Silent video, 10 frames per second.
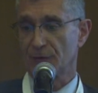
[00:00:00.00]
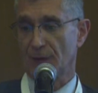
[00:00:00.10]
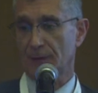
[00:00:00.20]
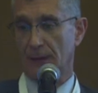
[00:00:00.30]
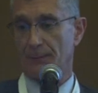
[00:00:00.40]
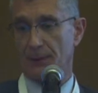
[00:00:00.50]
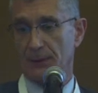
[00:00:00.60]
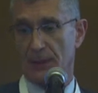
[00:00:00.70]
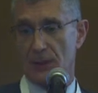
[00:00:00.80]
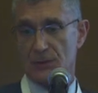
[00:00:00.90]
I think, a
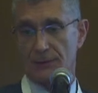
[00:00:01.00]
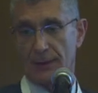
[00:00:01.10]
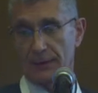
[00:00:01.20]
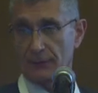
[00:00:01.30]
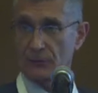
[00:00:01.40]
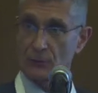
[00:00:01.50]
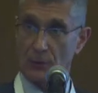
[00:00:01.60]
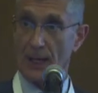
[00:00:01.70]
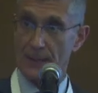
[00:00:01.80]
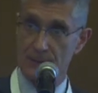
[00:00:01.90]
publication that has
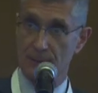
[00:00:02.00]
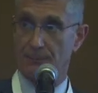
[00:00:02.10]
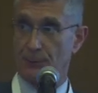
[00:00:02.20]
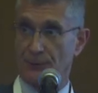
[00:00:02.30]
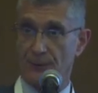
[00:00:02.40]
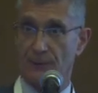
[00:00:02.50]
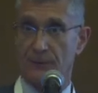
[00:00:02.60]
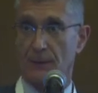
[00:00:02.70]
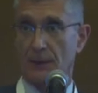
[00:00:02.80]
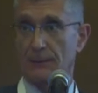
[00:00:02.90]
tried to put
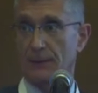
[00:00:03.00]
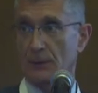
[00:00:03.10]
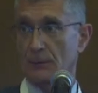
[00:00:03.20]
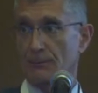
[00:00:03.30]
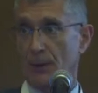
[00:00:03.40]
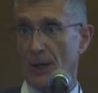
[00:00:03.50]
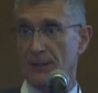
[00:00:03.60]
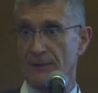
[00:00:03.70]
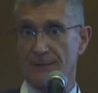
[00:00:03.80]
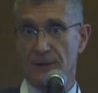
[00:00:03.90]
this body
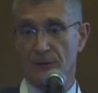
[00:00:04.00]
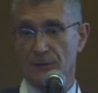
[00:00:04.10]
of evidence